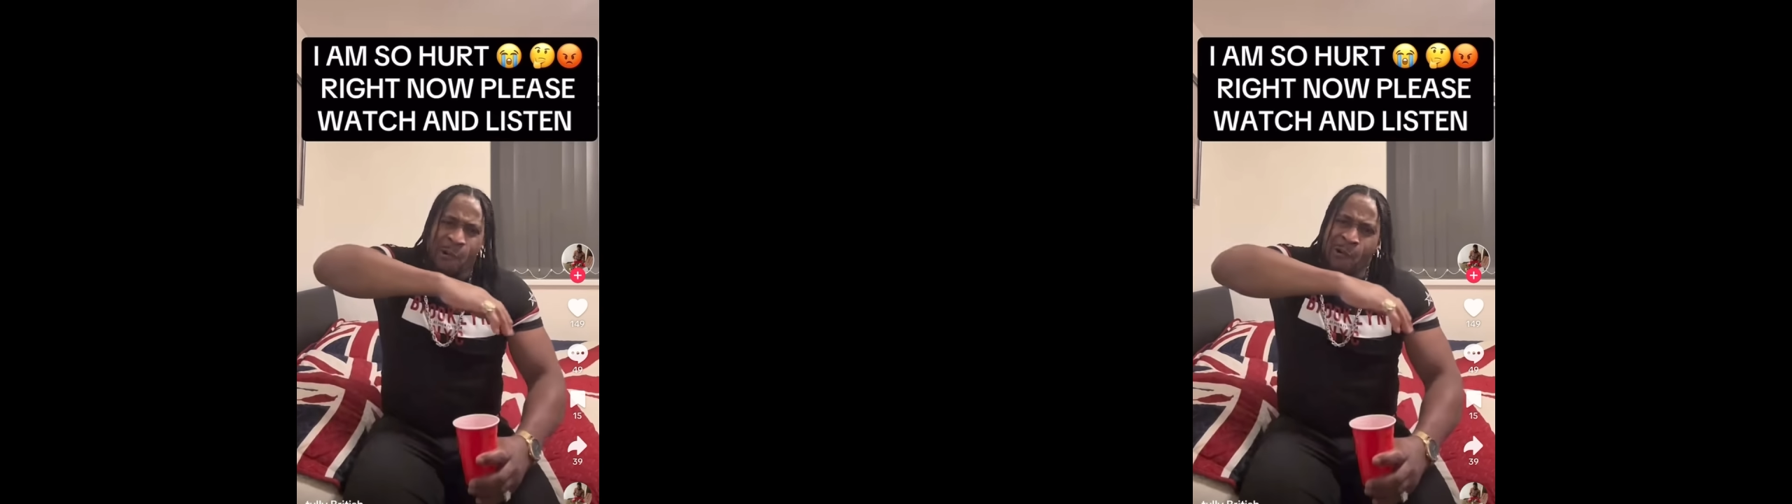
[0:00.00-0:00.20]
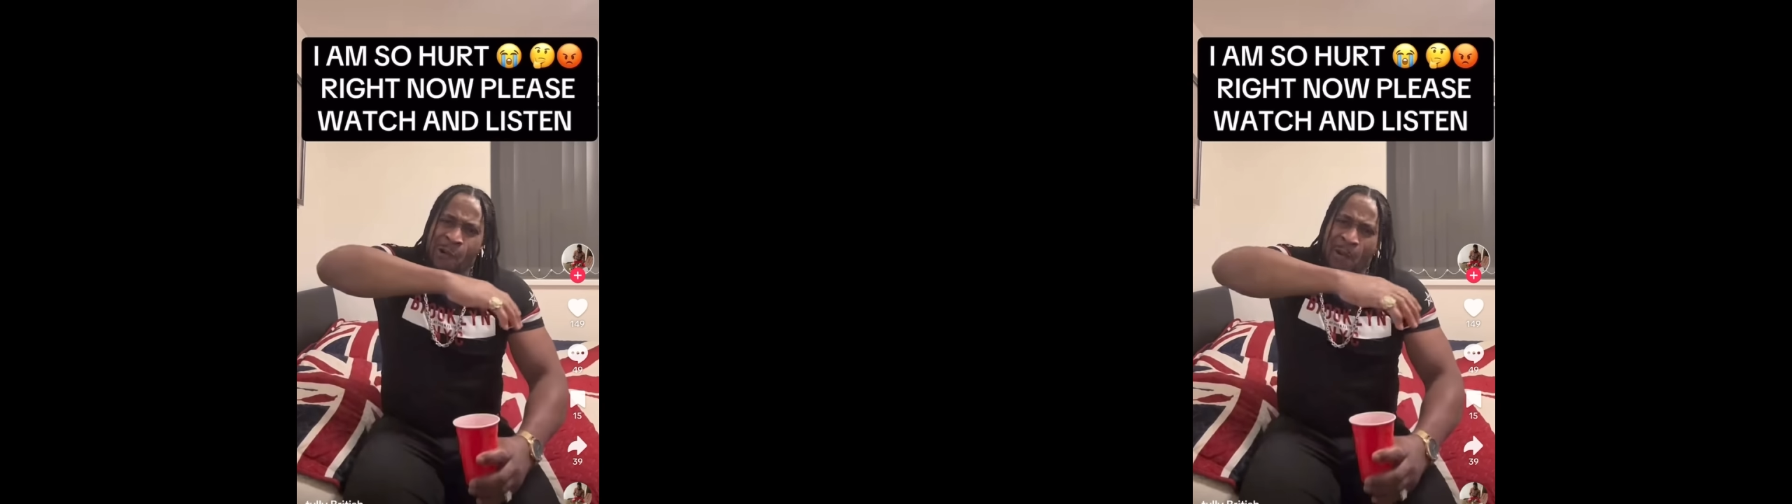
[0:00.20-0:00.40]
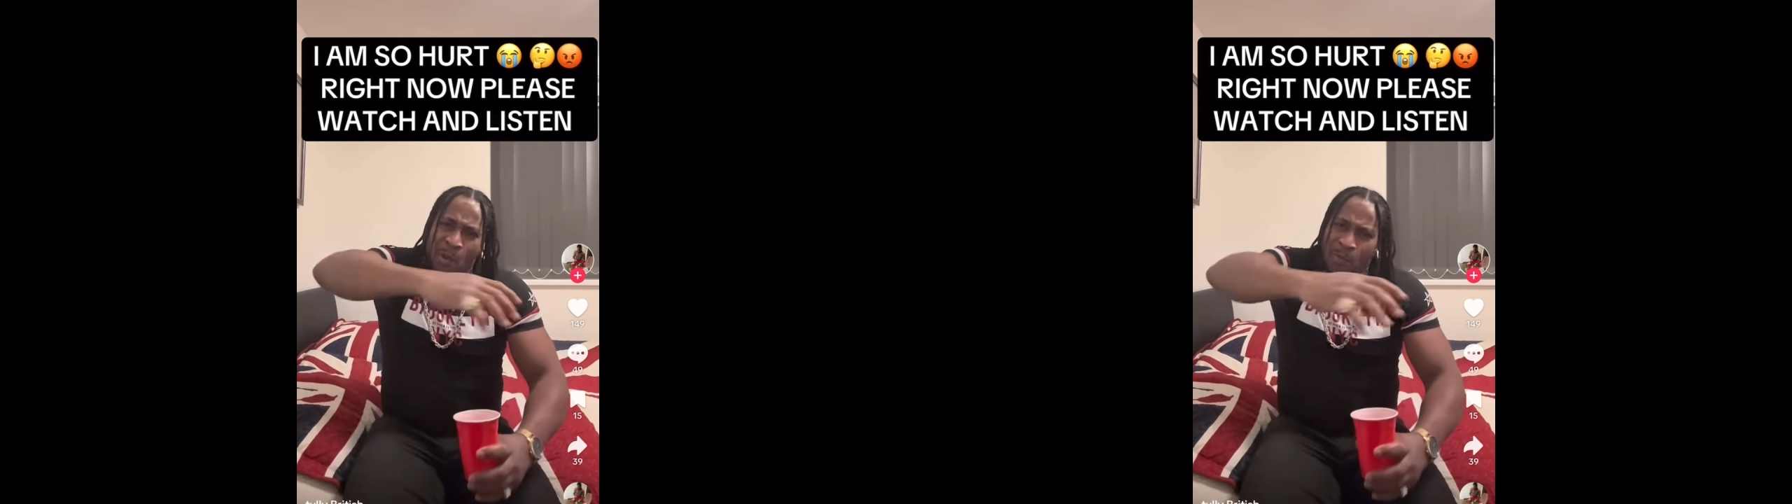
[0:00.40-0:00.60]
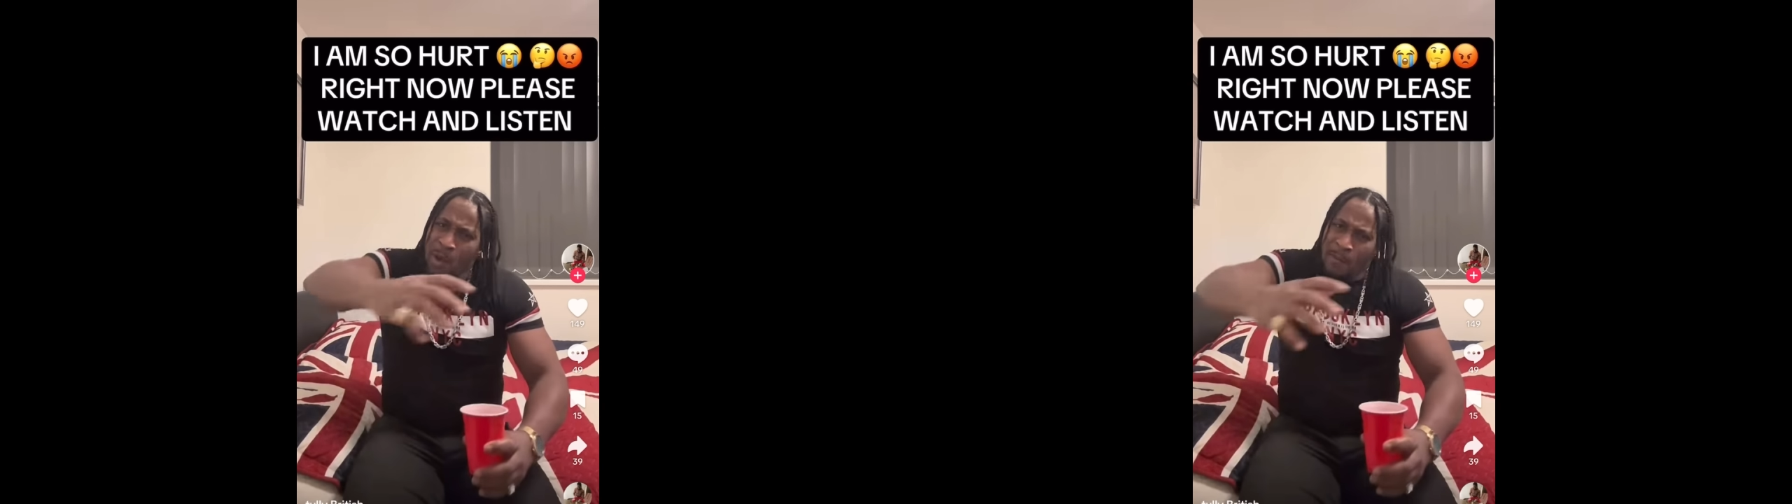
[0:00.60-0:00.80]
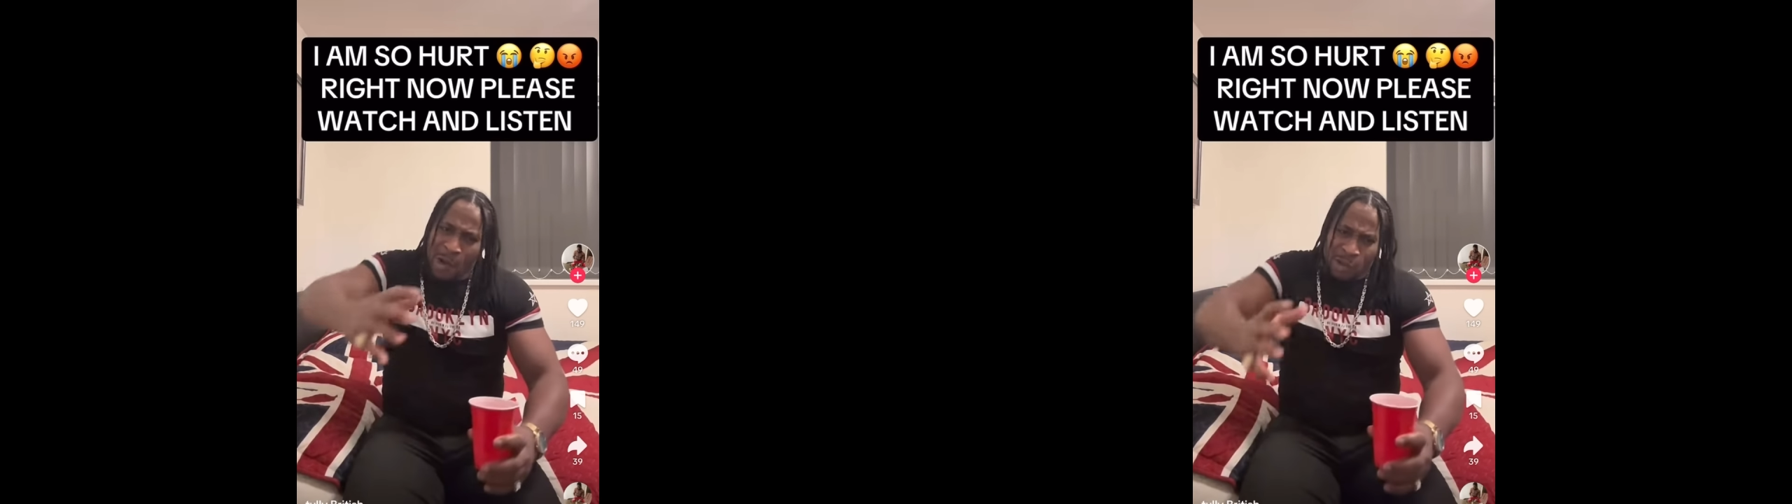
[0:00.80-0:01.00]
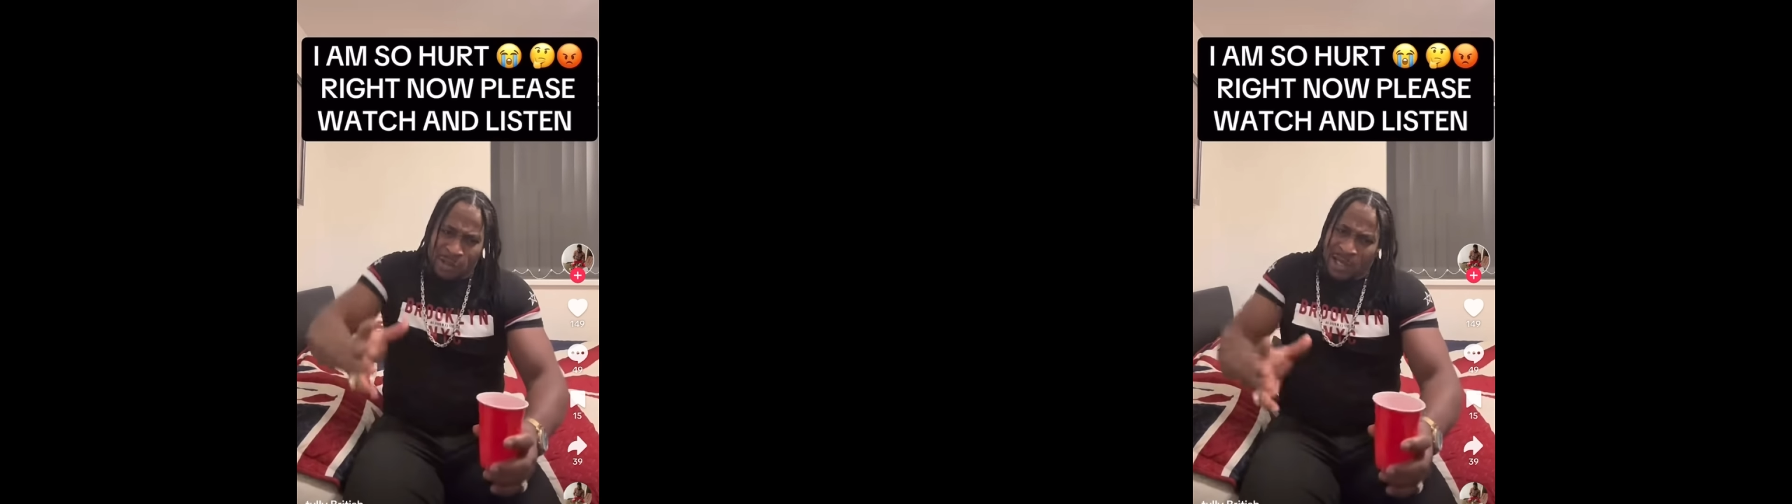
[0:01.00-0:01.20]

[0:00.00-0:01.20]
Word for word: wrap up your blood